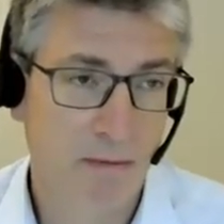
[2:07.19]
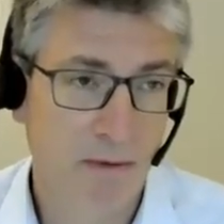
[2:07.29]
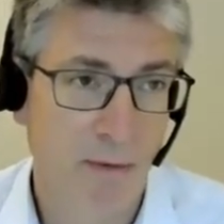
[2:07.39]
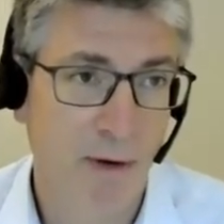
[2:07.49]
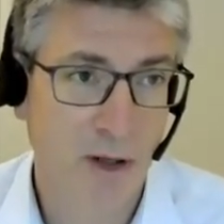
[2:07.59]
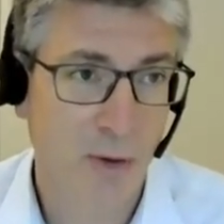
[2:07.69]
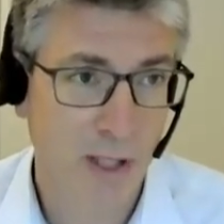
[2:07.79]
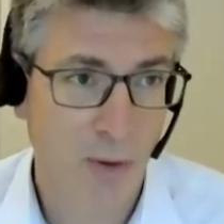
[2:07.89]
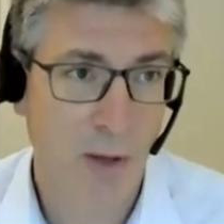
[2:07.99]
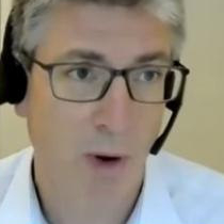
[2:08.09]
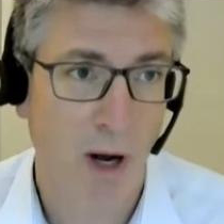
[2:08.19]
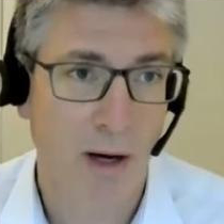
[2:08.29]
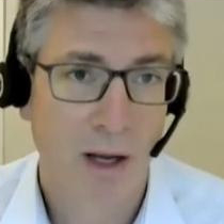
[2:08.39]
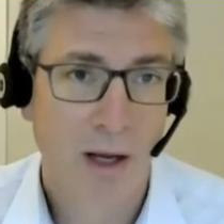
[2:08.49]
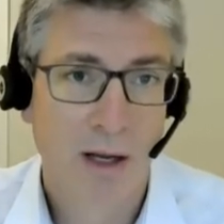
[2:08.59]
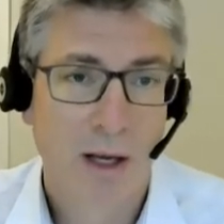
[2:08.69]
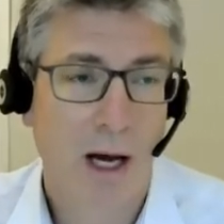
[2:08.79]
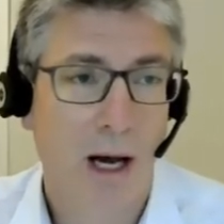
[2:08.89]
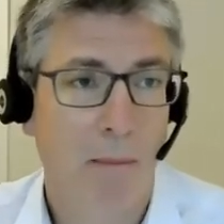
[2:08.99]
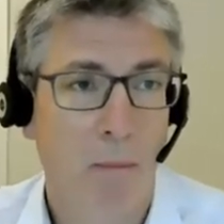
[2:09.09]
so far in 2021,
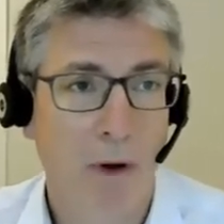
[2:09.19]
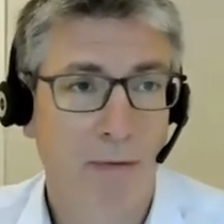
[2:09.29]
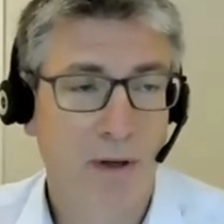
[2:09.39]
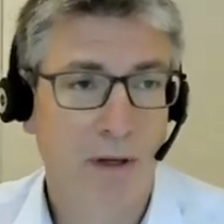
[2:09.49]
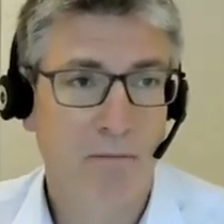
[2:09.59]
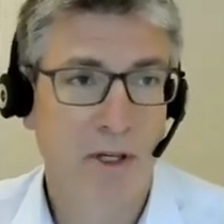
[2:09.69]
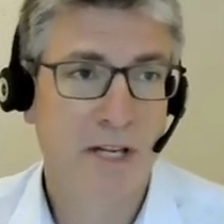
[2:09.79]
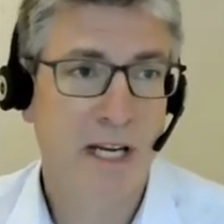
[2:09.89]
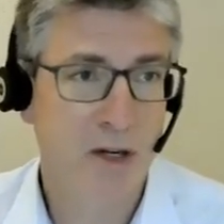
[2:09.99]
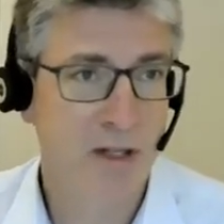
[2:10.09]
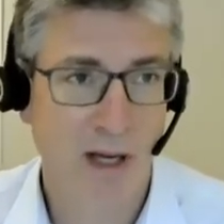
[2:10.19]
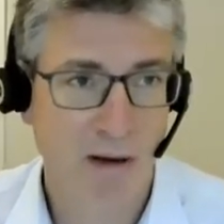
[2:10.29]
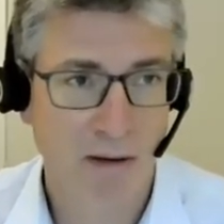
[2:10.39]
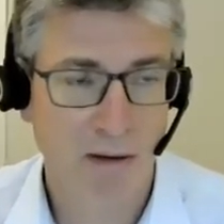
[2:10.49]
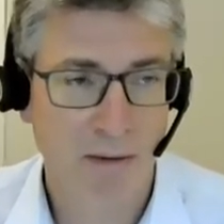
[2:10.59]
um, we've continued to,